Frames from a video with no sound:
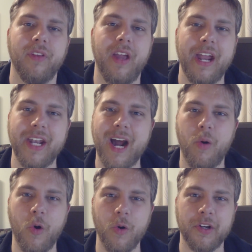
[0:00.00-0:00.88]
And now
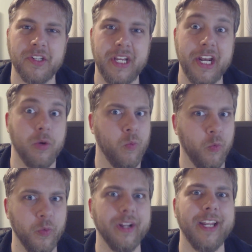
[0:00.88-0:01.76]
Hork's
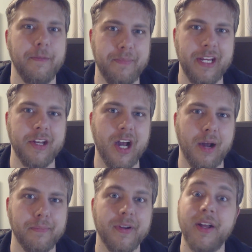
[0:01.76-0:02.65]
getting really beat
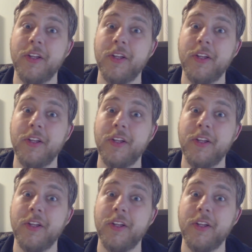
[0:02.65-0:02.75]
up.